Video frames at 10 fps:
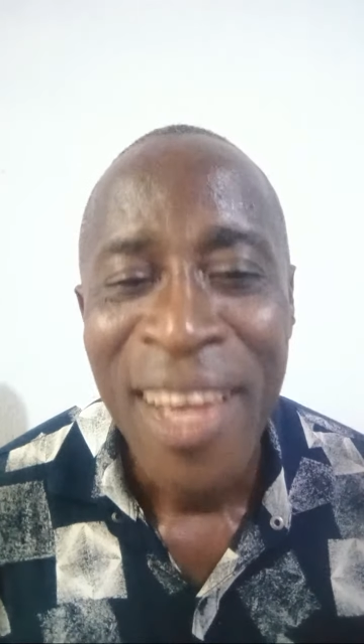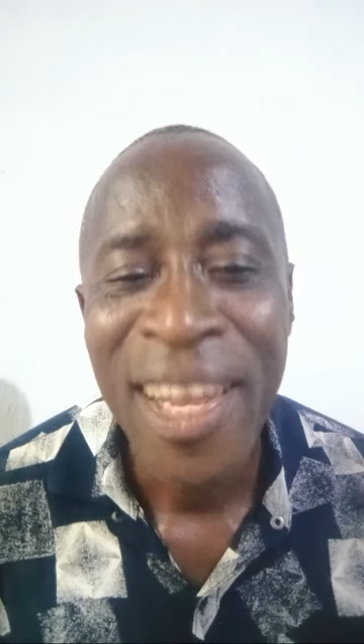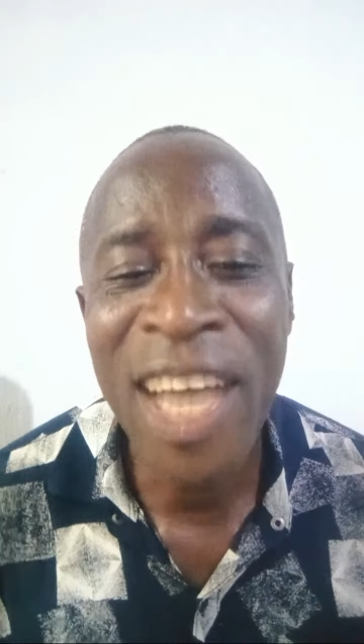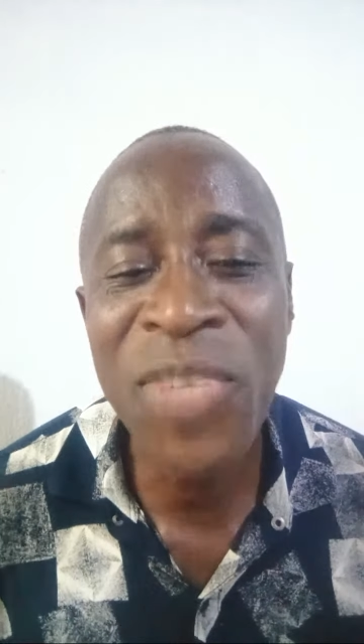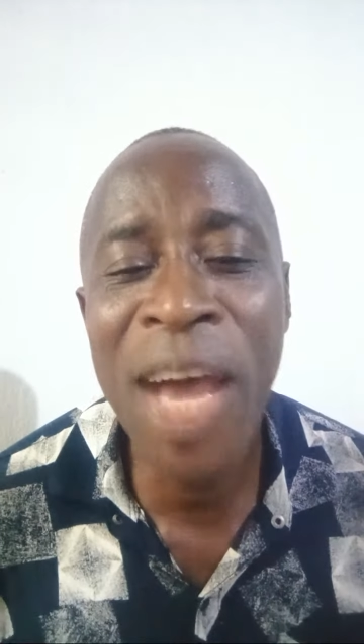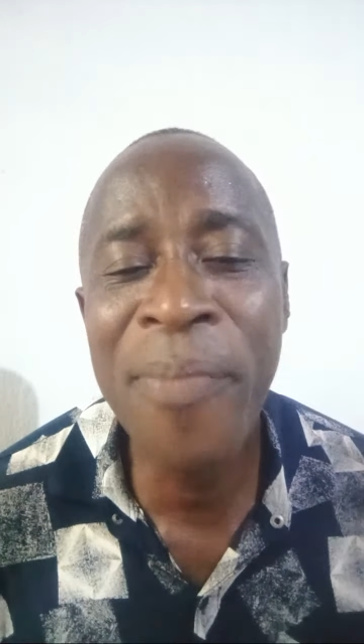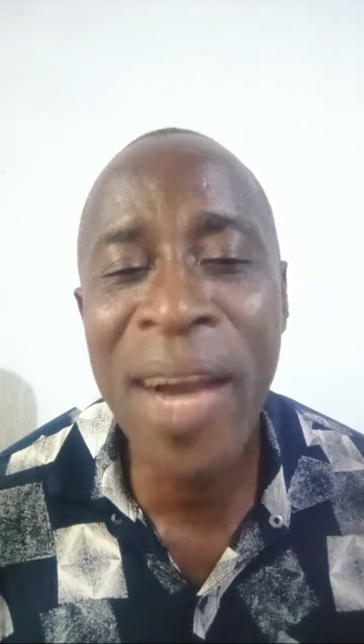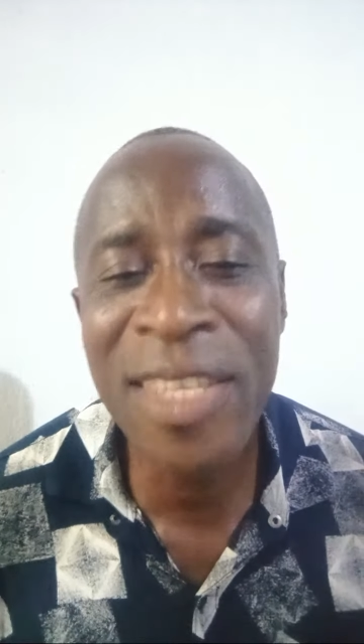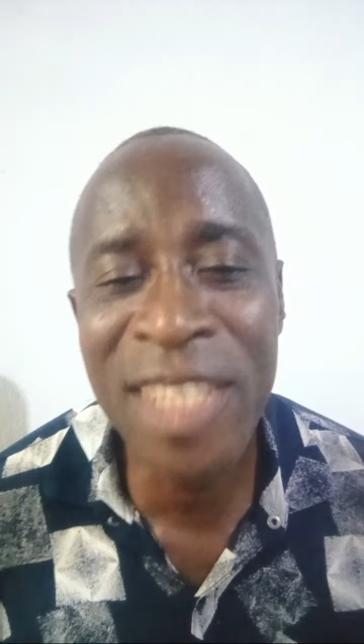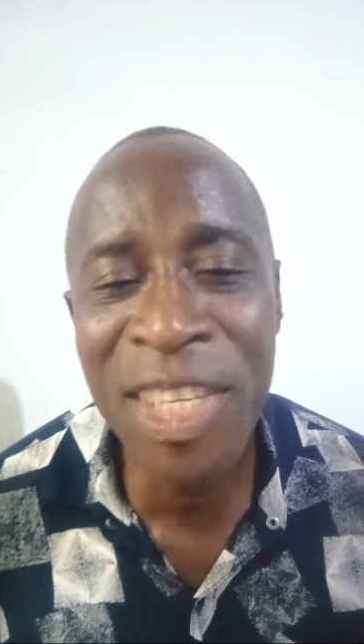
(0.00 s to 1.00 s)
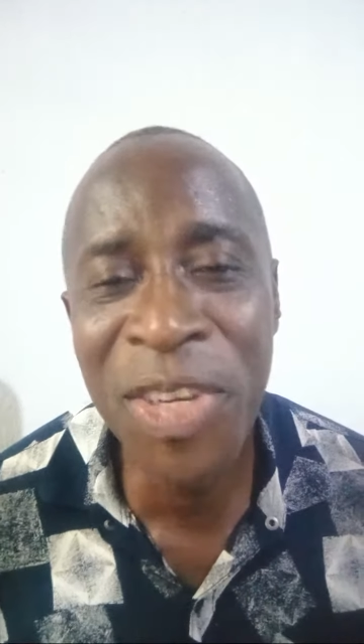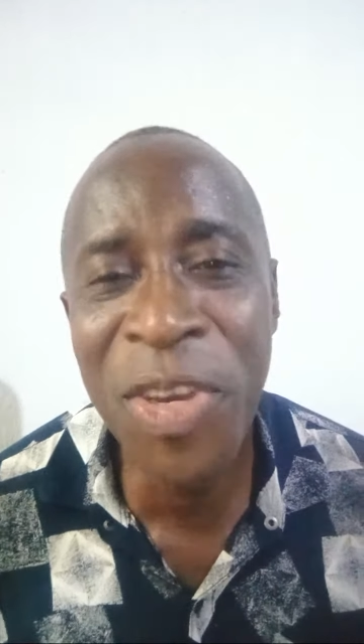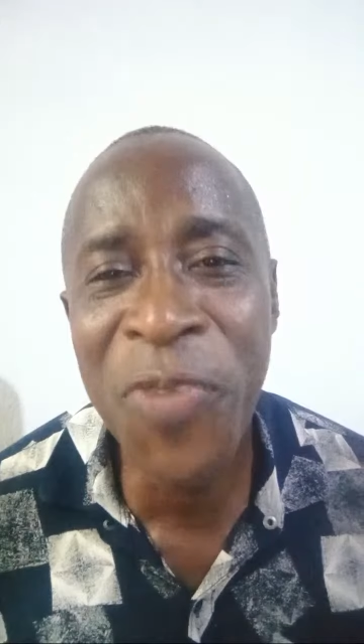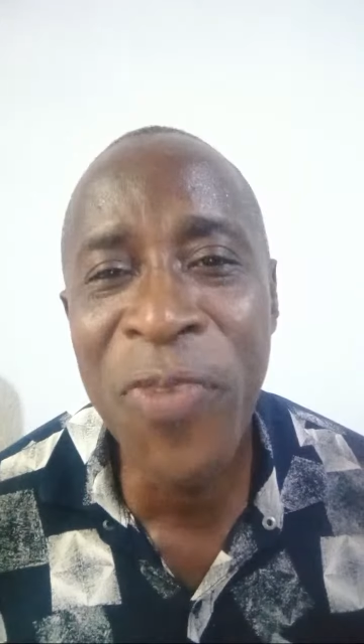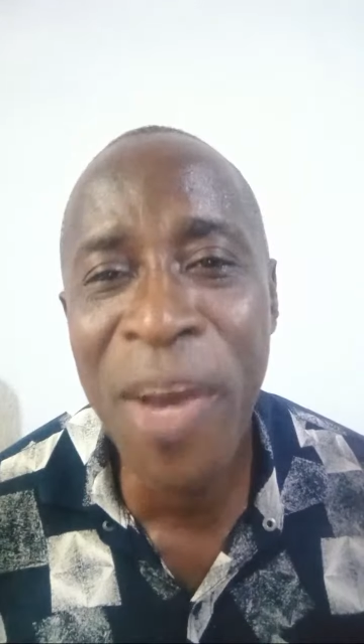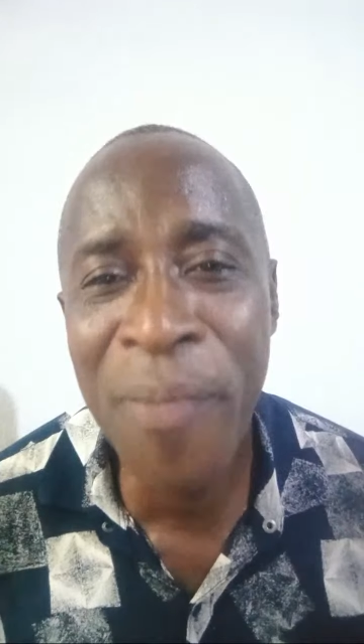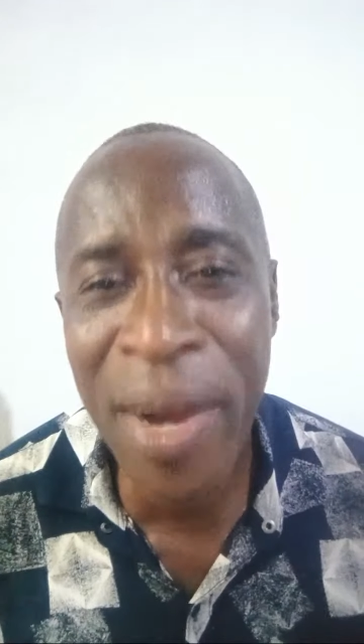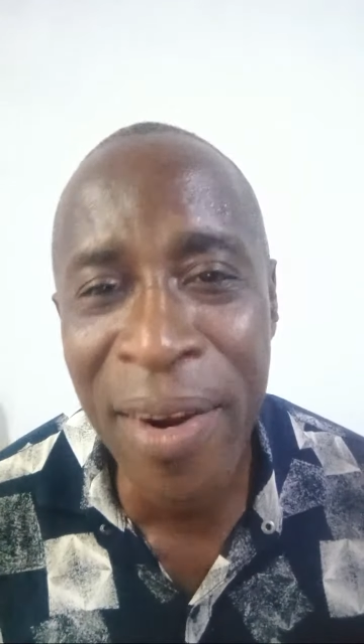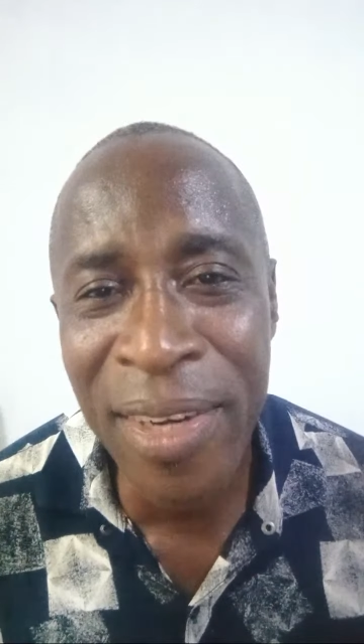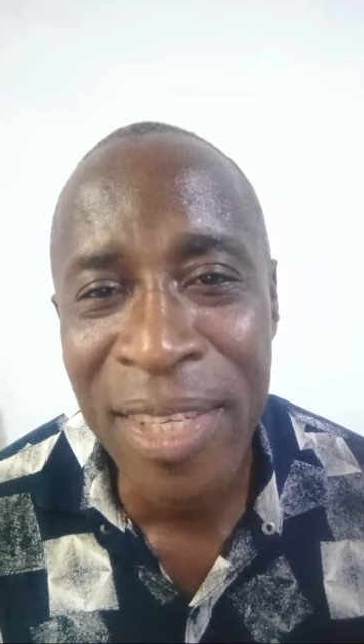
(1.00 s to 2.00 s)
That's why I'm asking you if you are
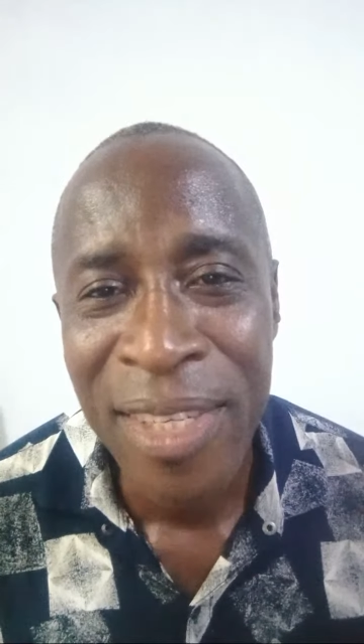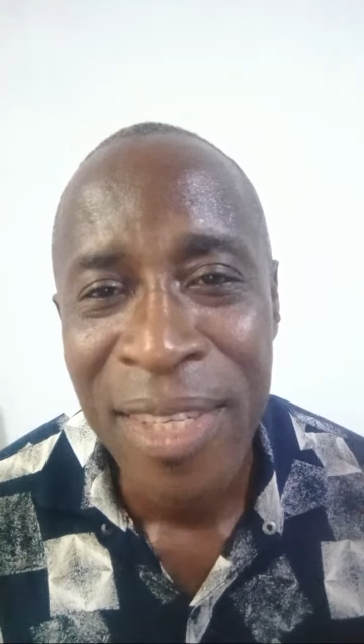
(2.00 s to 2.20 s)
married.